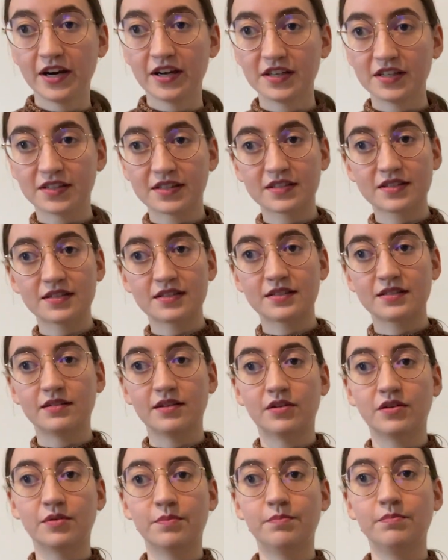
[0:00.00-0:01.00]
It's
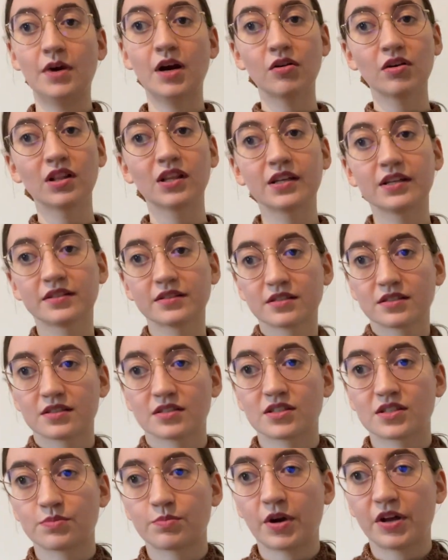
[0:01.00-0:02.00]
the Marilyn
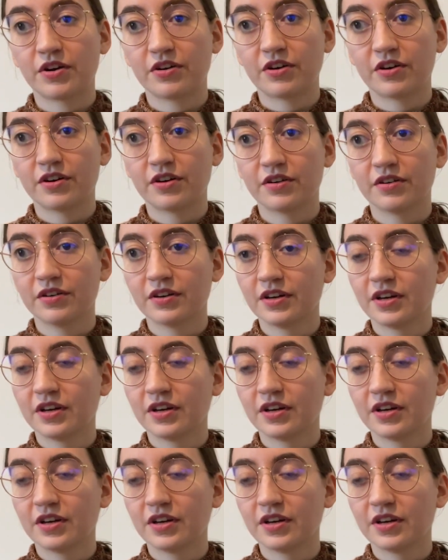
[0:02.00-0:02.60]
sweater